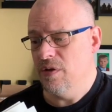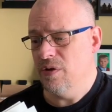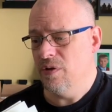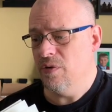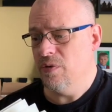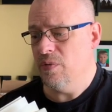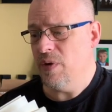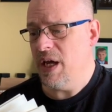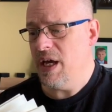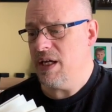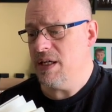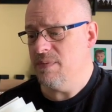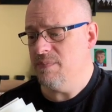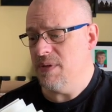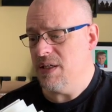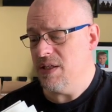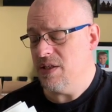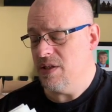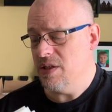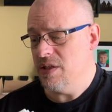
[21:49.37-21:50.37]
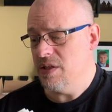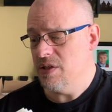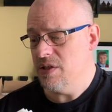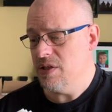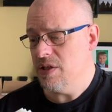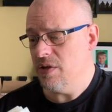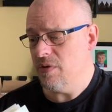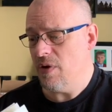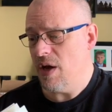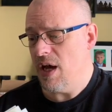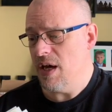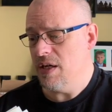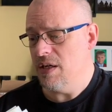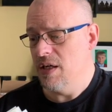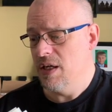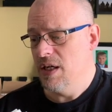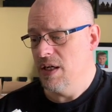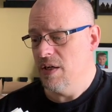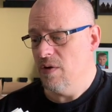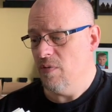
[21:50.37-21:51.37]
Oh, Edmund, she cried,
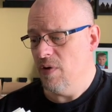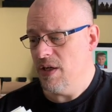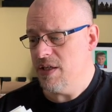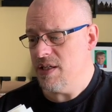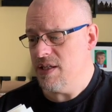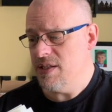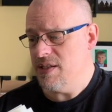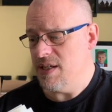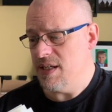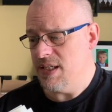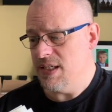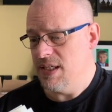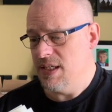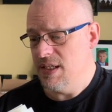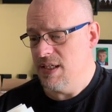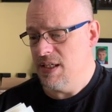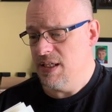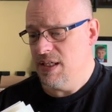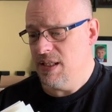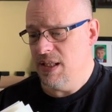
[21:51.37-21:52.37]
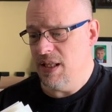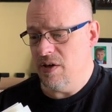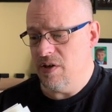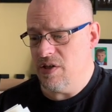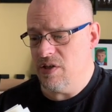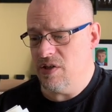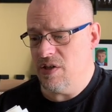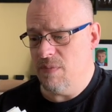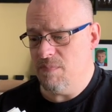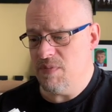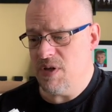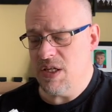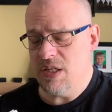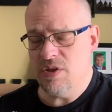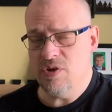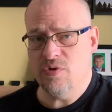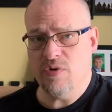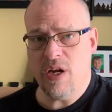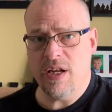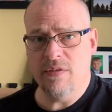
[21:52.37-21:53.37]
what is it? There is something
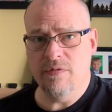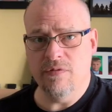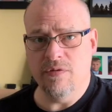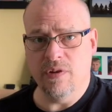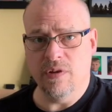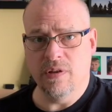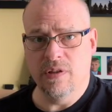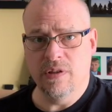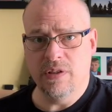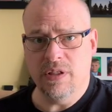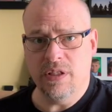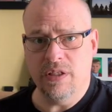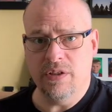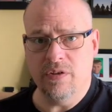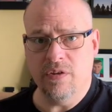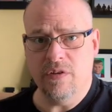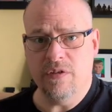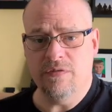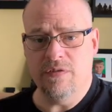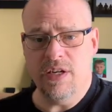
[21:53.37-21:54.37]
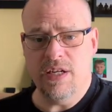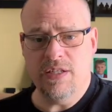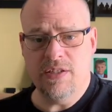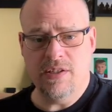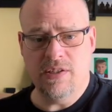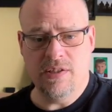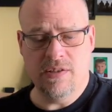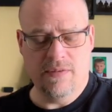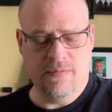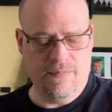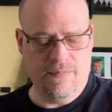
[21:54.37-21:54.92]
dreadful in your face.